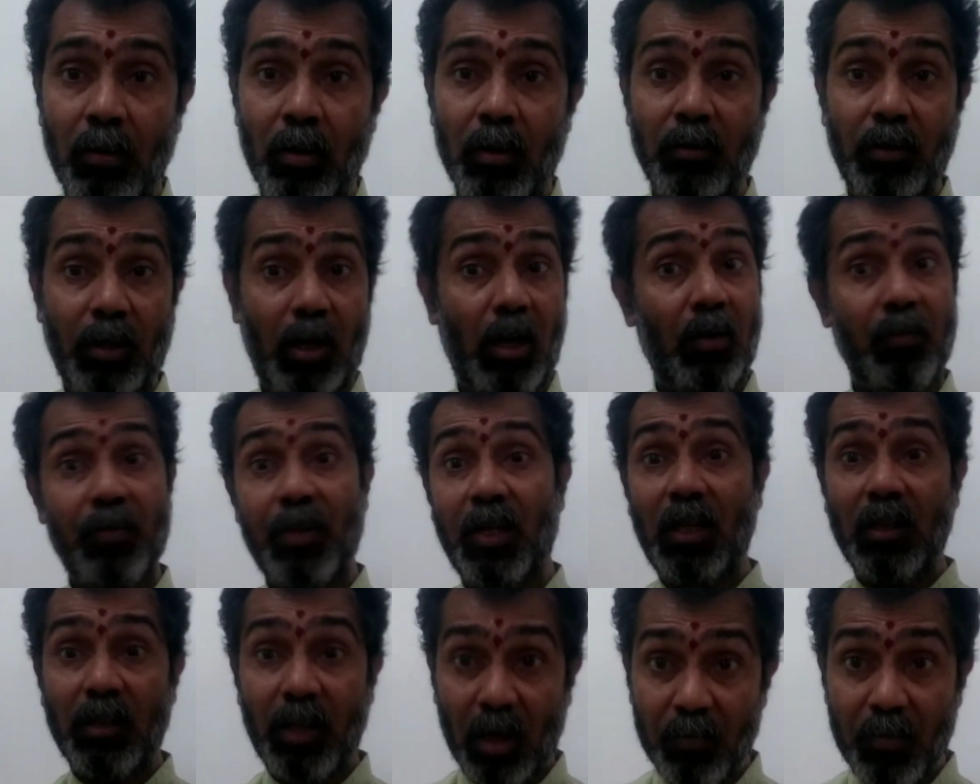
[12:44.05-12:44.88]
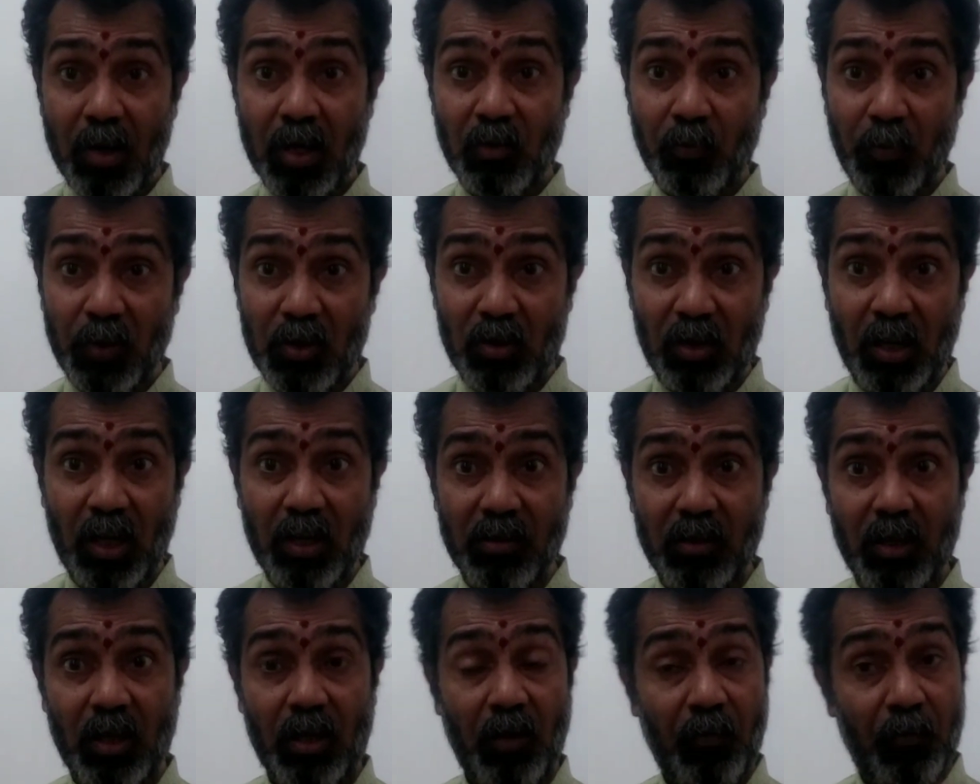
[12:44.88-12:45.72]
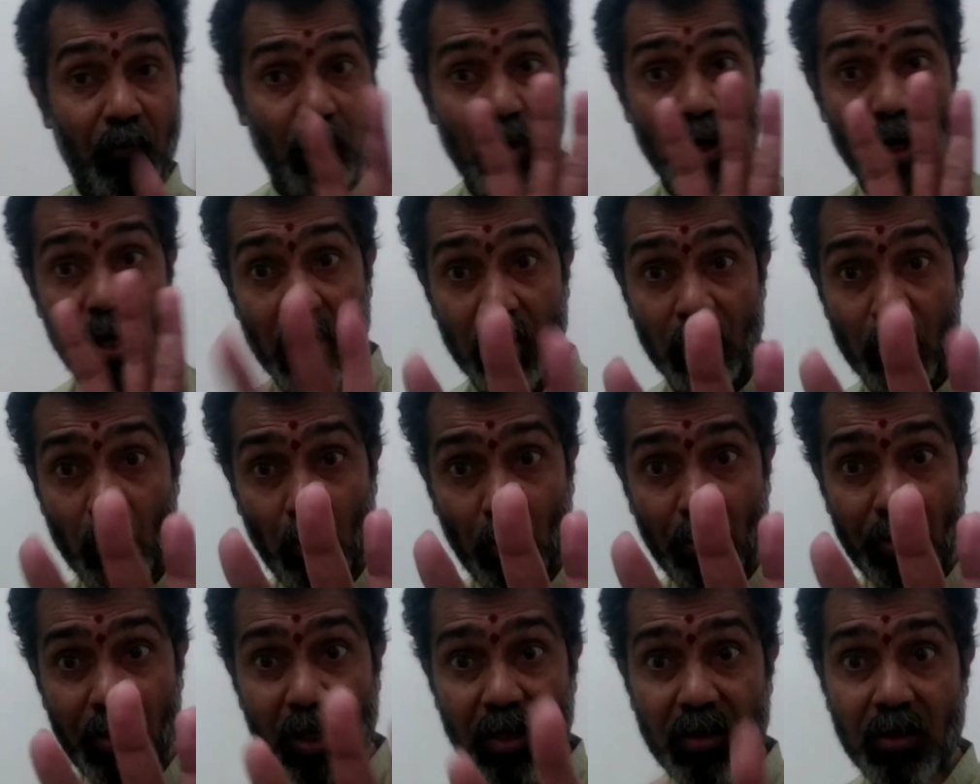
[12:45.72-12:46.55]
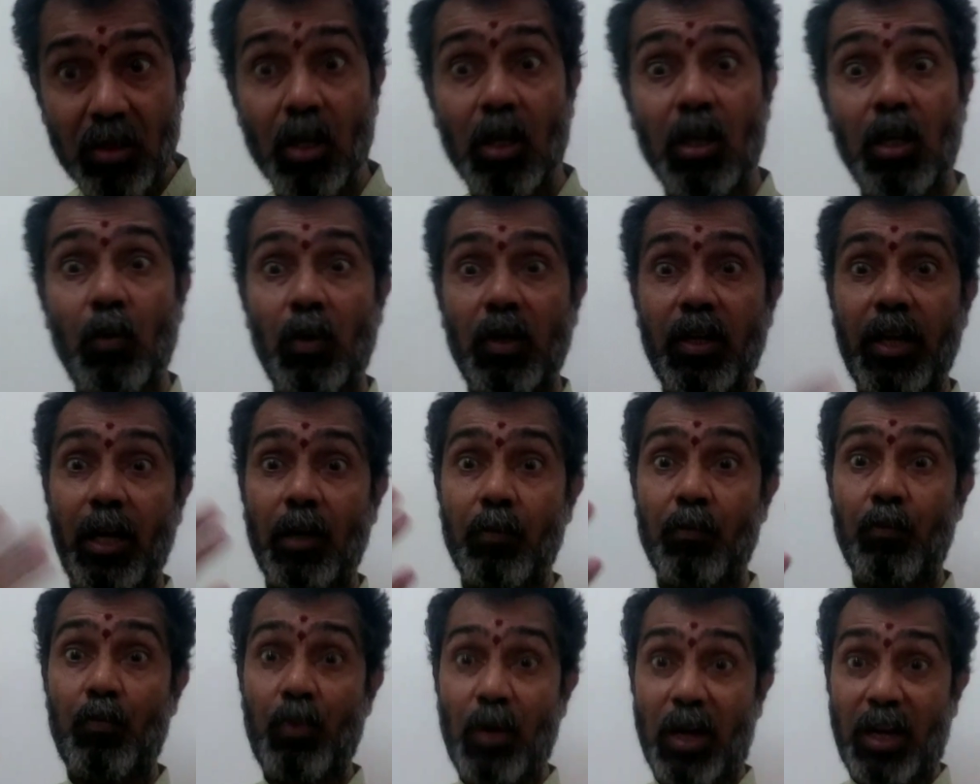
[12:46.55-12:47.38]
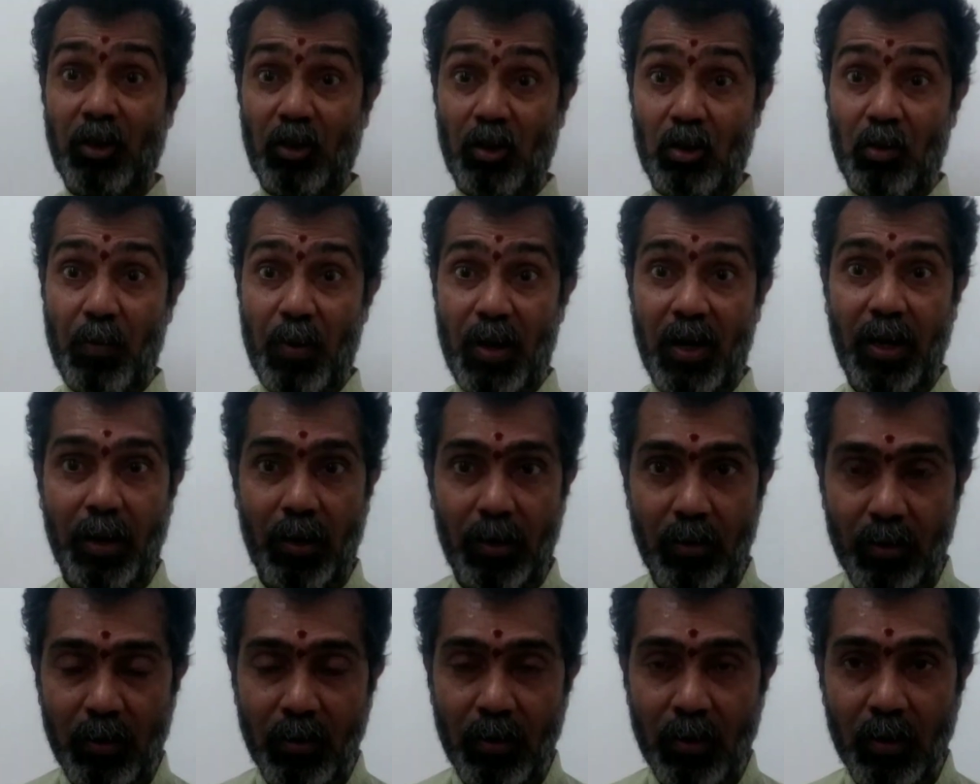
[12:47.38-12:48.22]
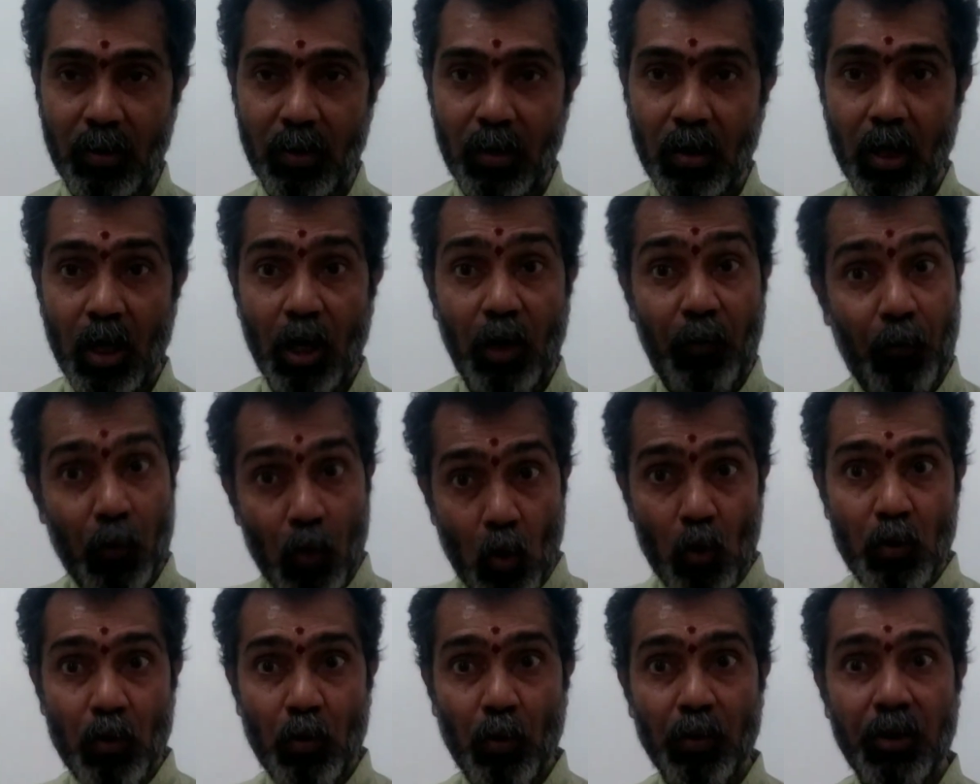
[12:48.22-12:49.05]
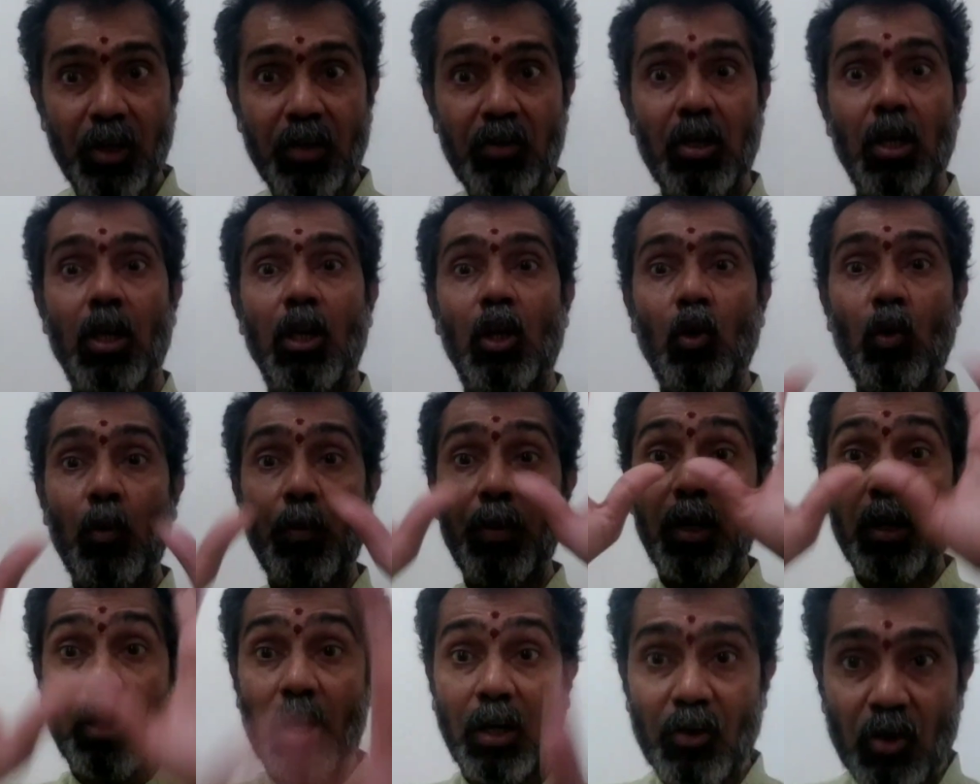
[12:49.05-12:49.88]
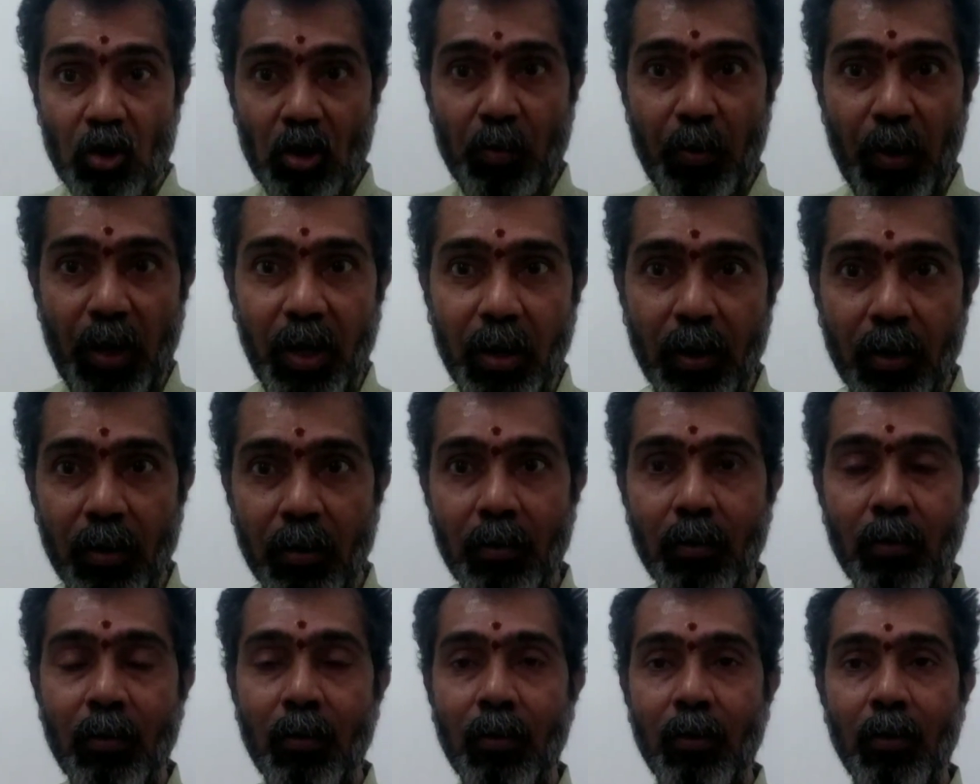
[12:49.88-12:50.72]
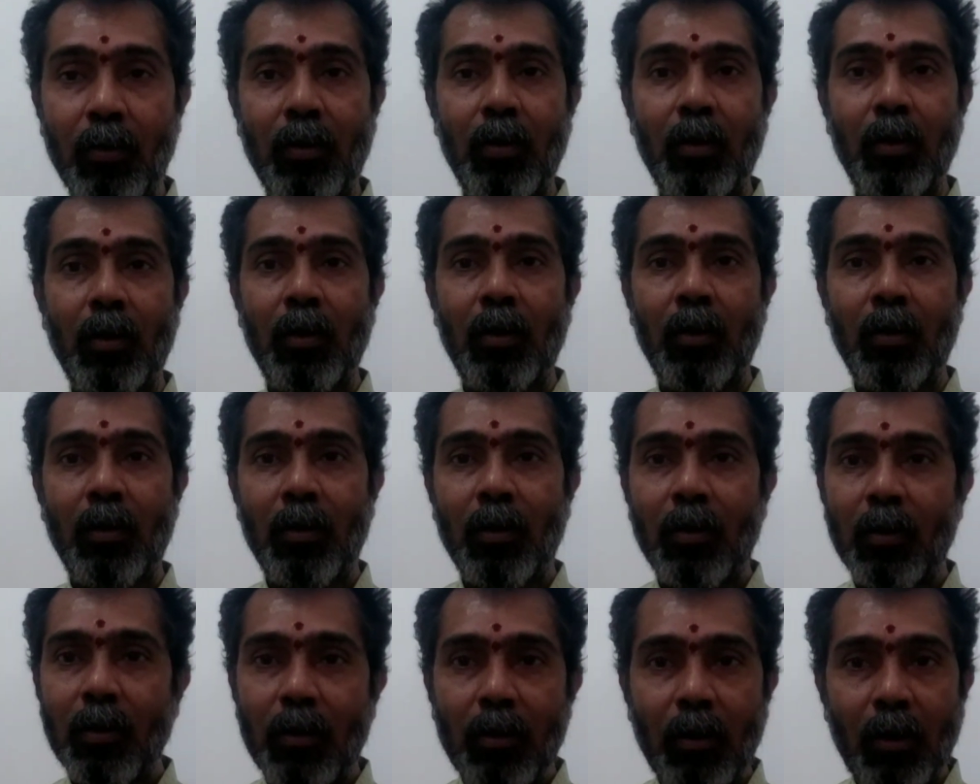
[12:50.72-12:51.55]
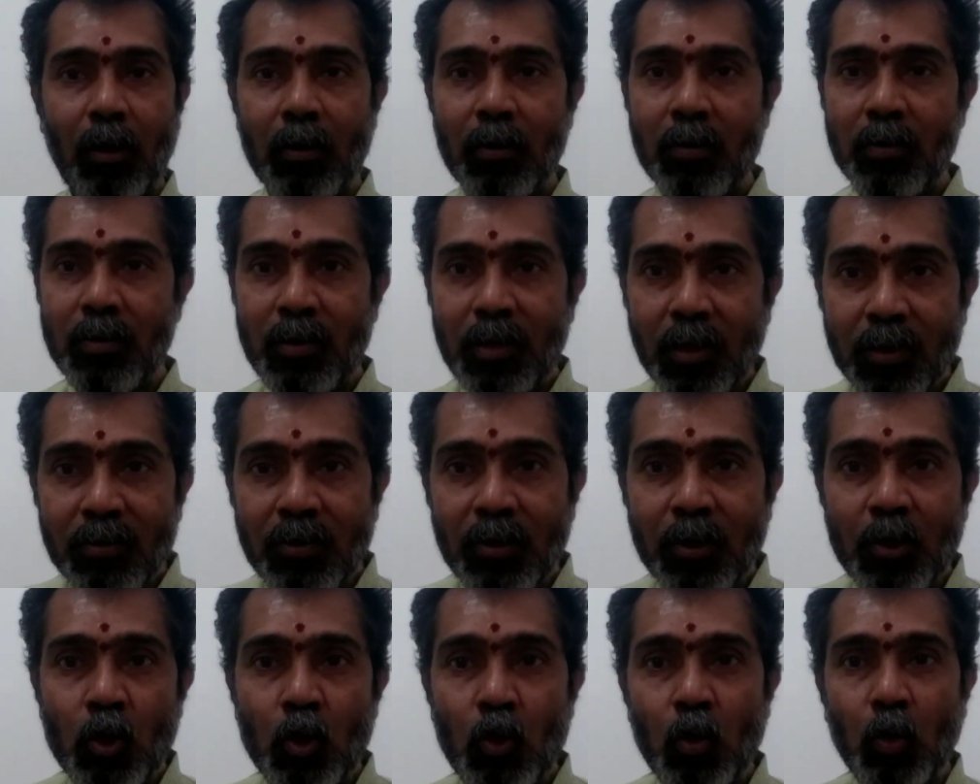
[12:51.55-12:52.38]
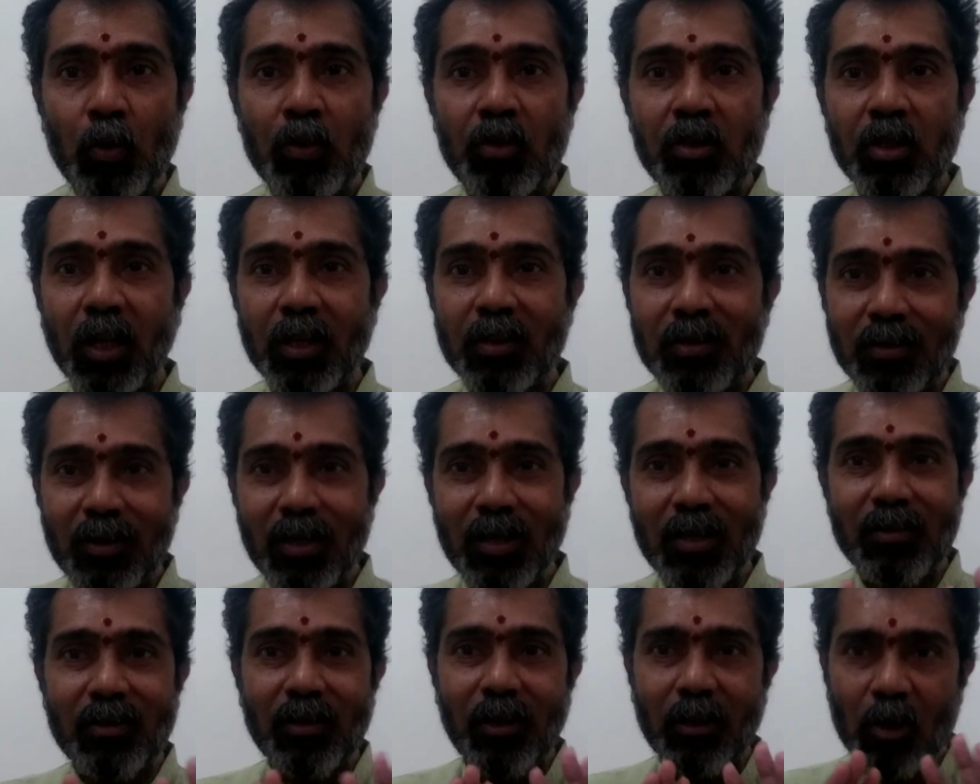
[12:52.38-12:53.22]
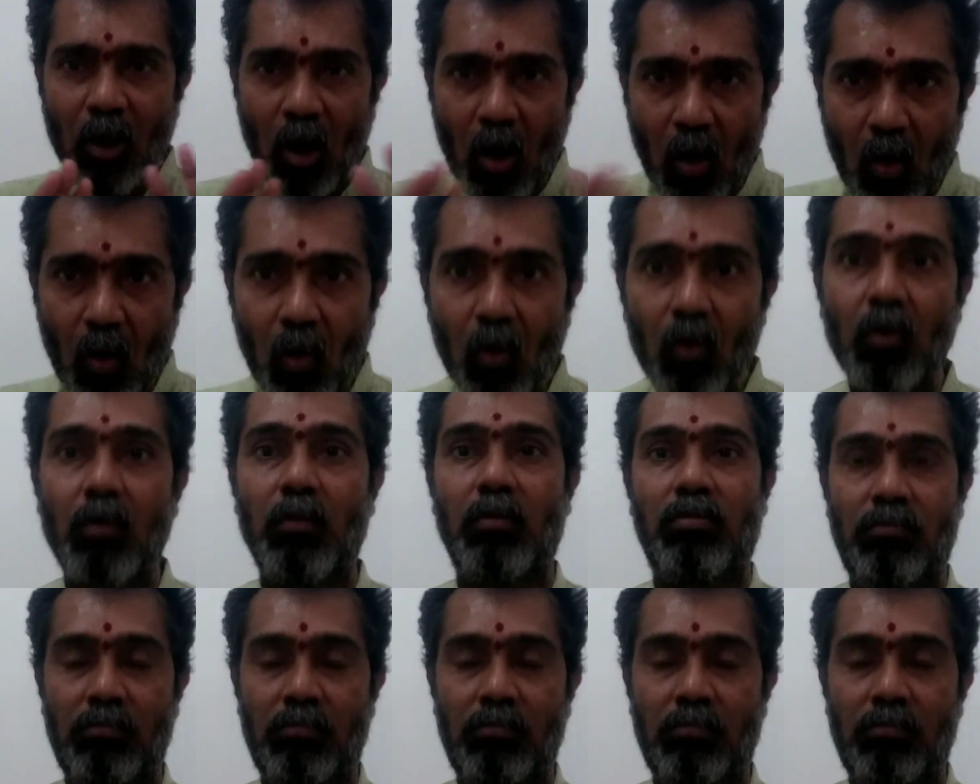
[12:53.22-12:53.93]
There are many dharmas which says that if you do this, you will get blessed by. If you don't do this, you will be cursed by. God doesn't do such things at all.